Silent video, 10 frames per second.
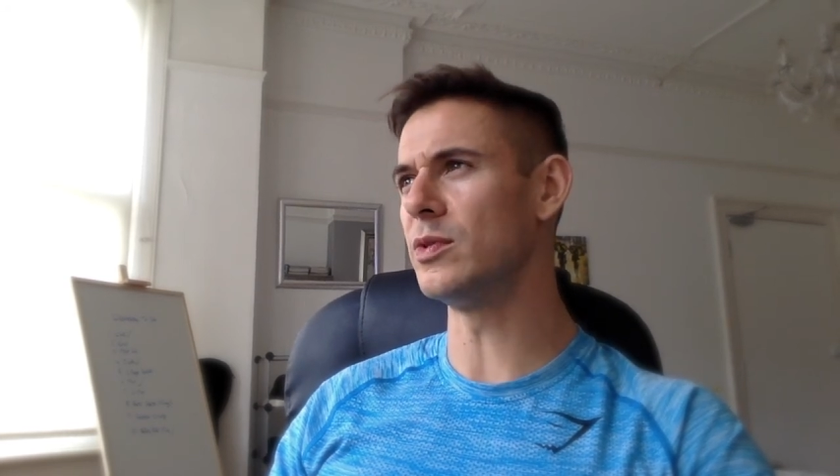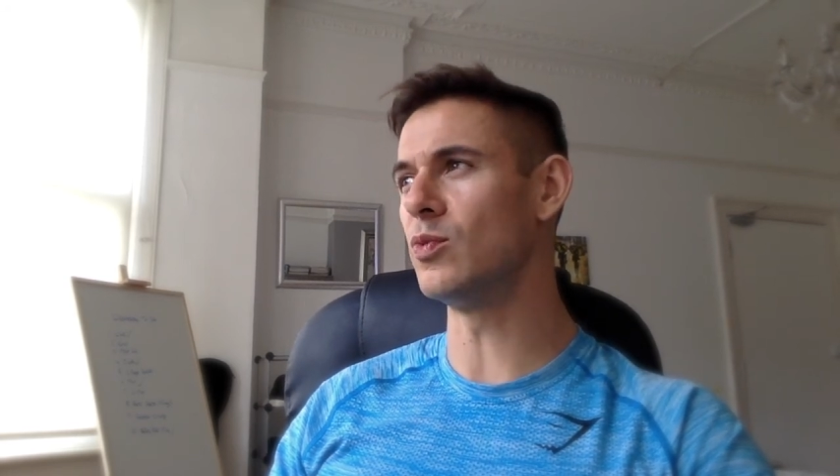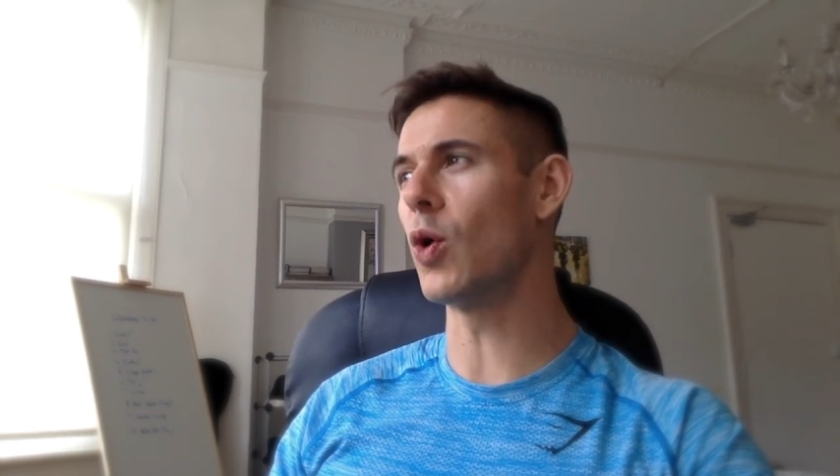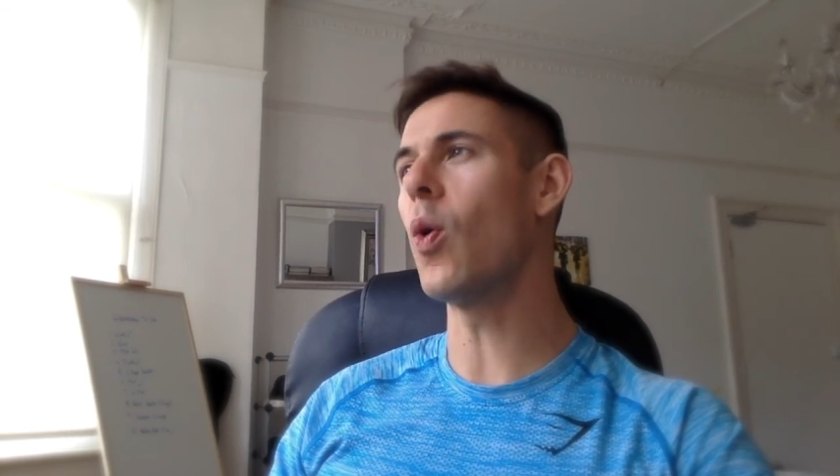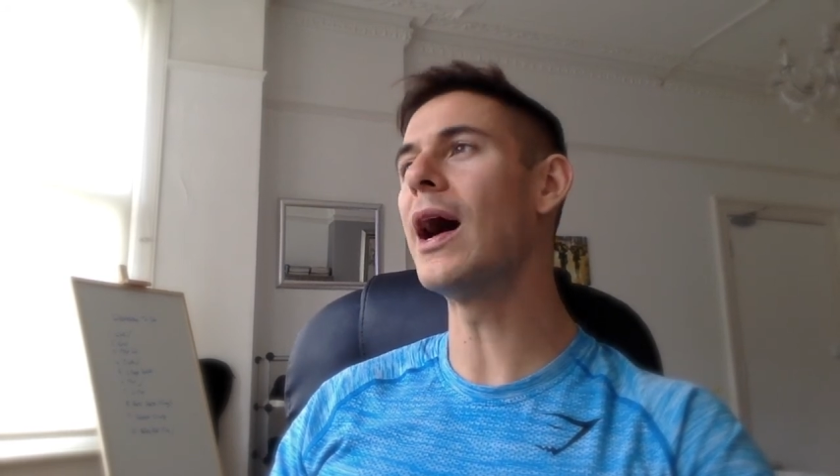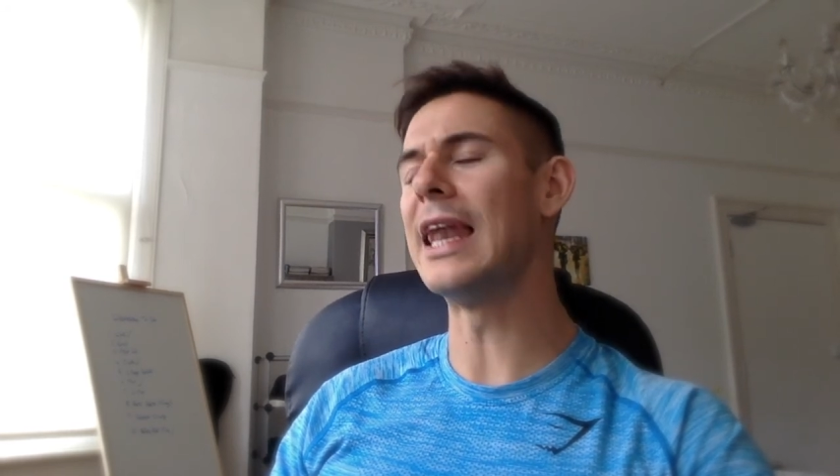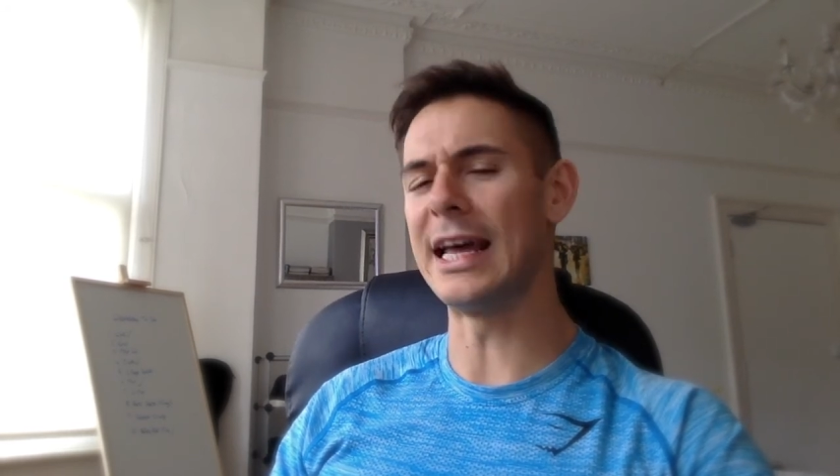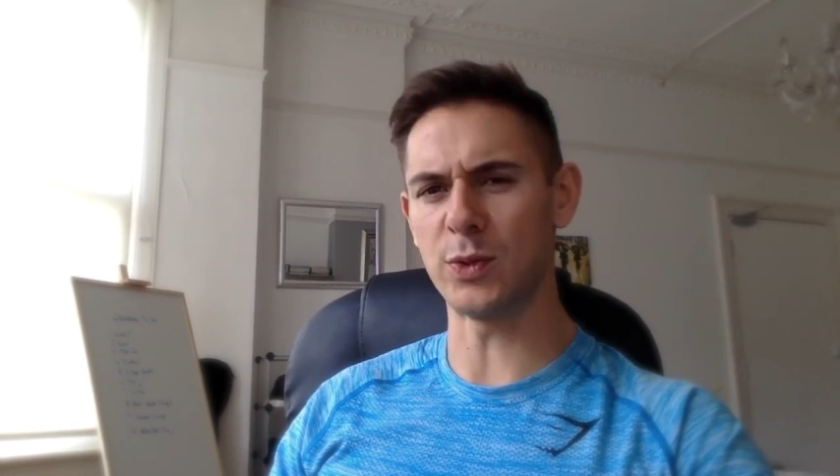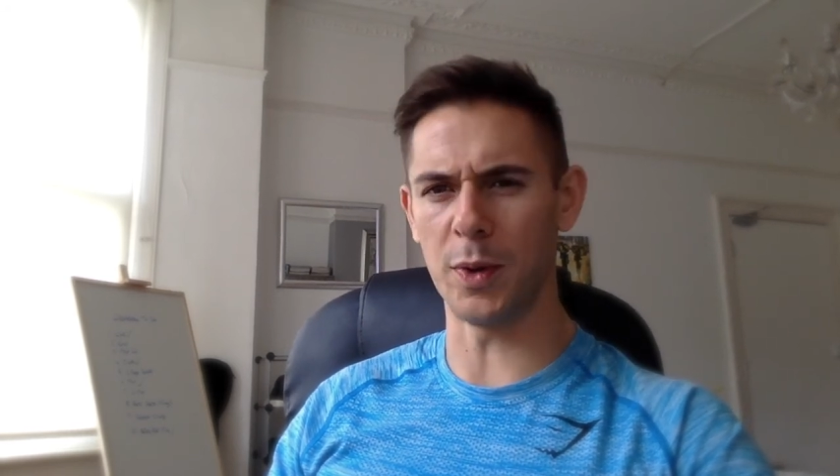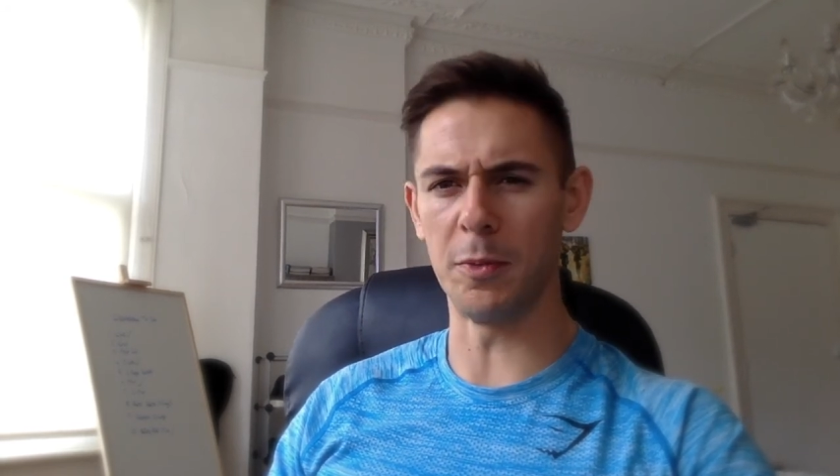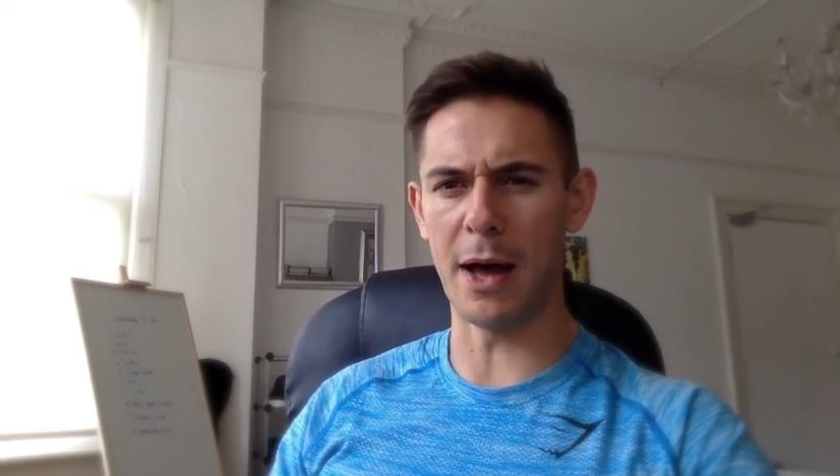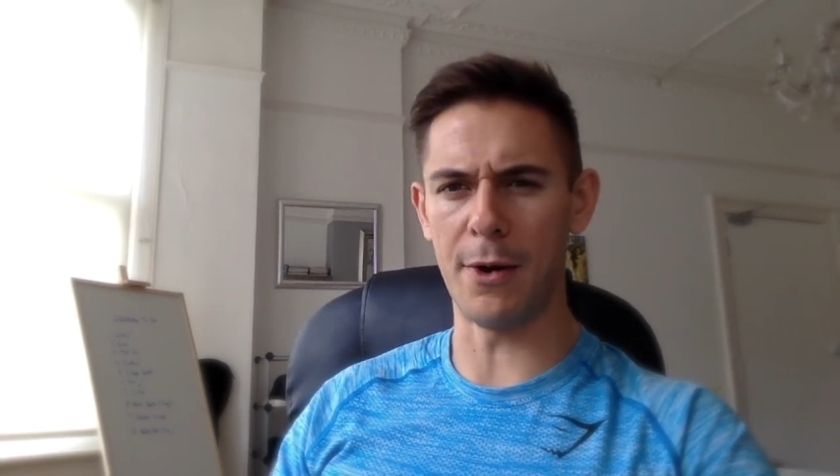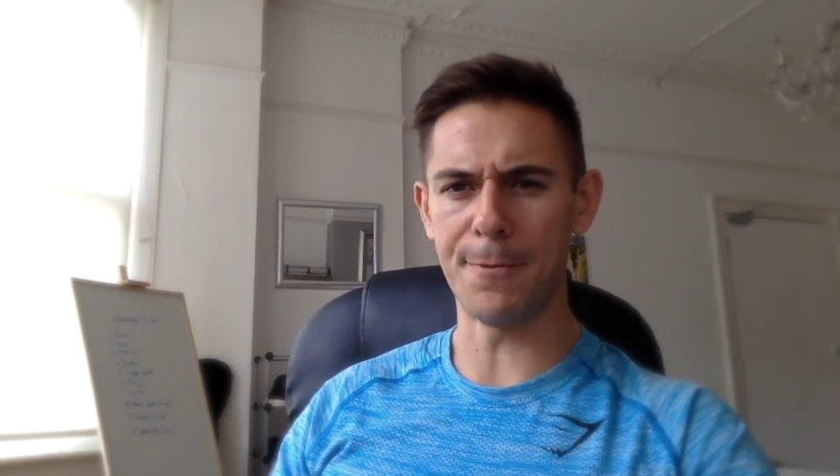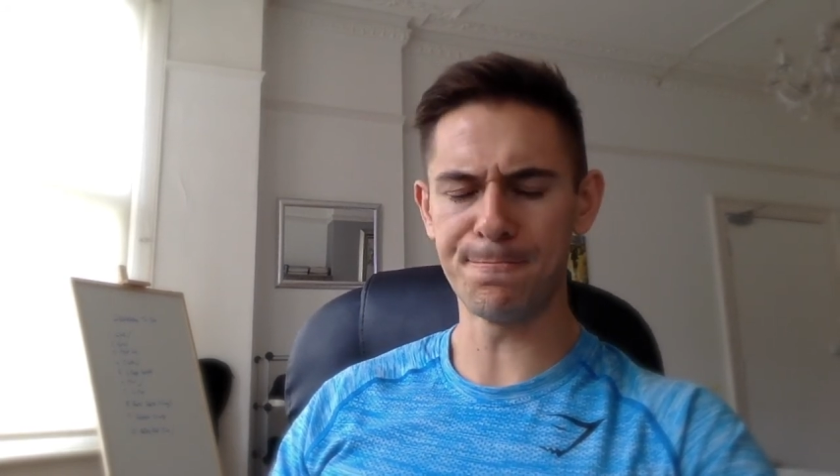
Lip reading: require less willpower.